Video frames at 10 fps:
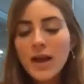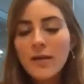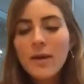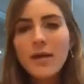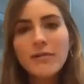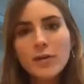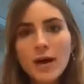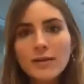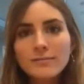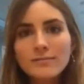
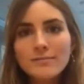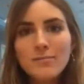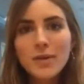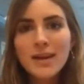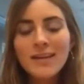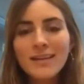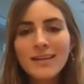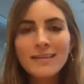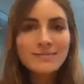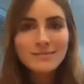everyone
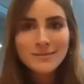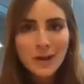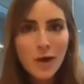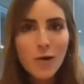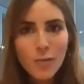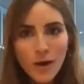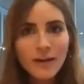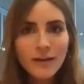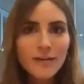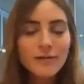being
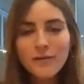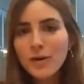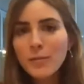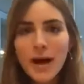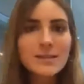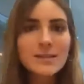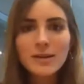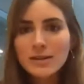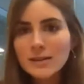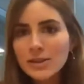aware of their bodies, their
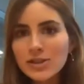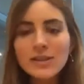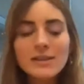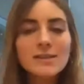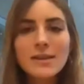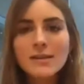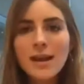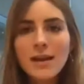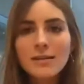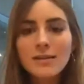conditions,
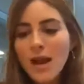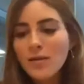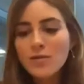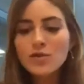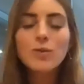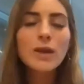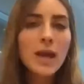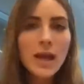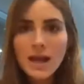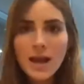and
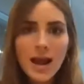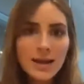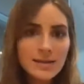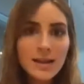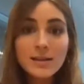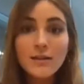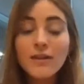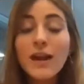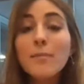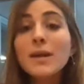tweaking it as they see
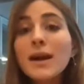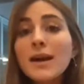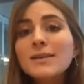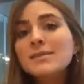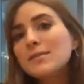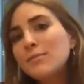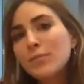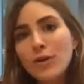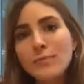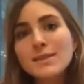fit. And because the
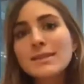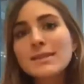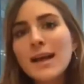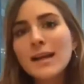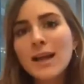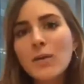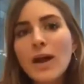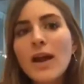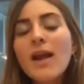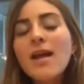program is designed that
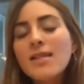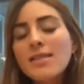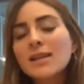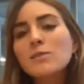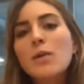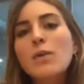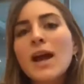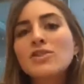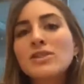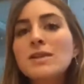way, that's why we
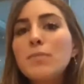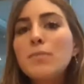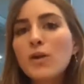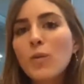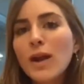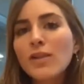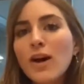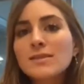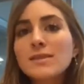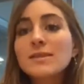actually see better weight
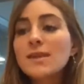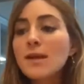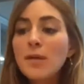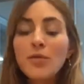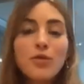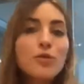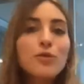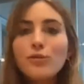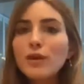losses in month 2, 3,